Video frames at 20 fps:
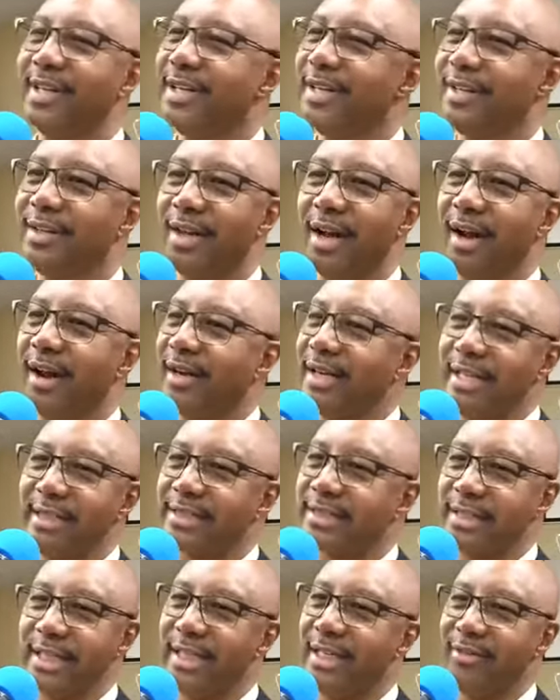No,
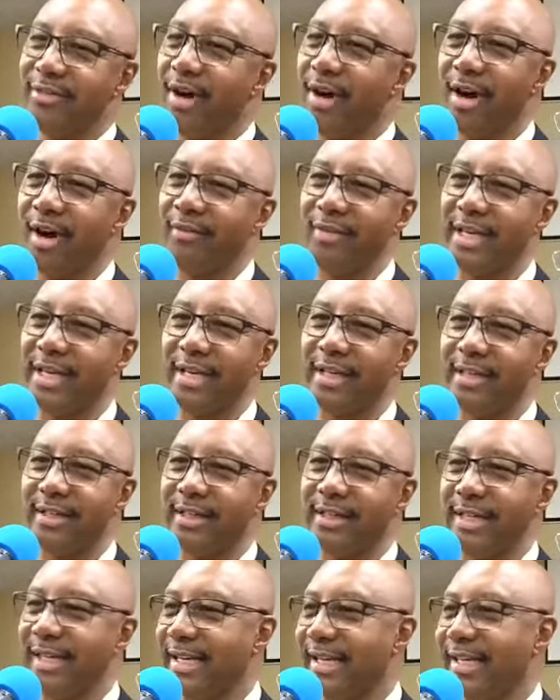that's Steve Harvey at it
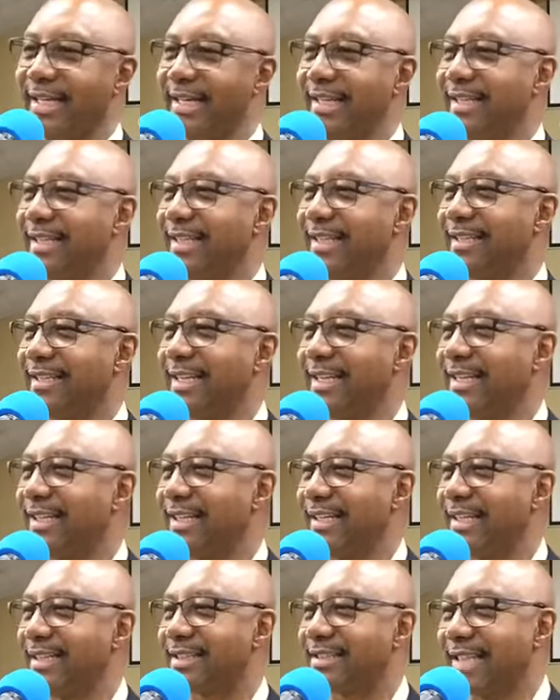again. He can get he can
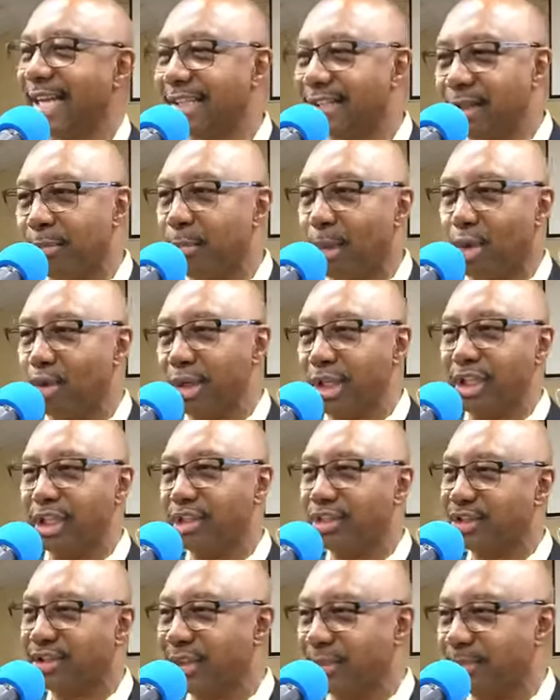get
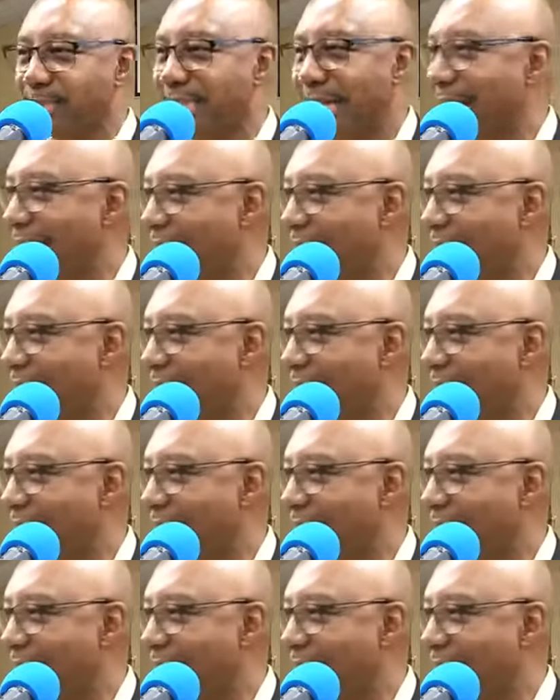sanctimonious sometimes.